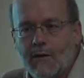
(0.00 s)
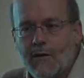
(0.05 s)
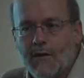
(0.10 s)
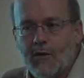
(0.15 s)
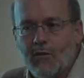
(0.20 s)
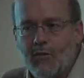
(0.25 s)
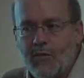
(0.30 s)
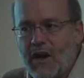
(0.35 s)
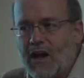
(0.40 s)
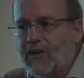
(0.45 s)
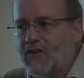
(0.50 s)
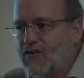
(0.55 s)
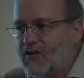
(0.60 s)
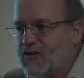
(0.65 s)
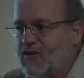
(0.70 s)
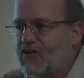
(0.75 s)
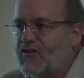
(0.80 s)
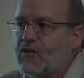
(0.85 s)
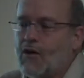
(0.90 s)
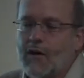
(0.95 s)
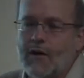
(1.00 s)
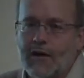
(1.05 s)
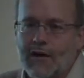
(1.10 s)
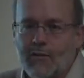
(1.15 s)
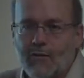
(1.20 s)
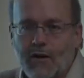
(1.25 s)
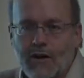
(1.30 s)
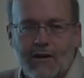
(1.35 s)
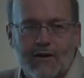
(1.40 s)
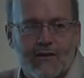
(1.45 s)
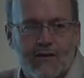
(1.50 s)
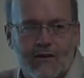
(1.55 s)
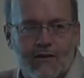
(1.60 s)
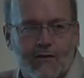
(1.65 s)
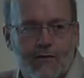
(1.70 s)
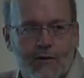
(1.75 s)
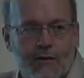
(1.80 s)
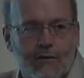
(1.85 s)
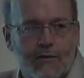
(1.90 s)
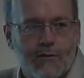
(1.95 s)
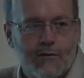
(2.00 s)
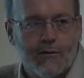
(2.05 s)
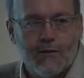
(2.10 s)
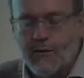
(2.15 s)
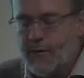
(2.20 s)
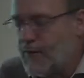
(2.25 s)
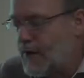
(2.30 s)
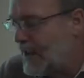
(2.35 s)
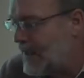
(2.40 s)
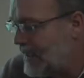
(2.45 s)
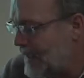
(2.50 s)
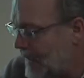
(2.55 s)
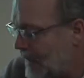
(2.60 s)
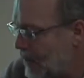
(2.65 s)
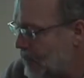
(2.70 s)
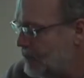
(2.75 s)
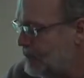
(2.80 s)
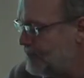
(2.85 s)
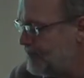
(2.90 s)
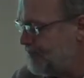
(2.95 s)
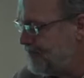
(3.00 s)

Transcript: the best starting places for finding out.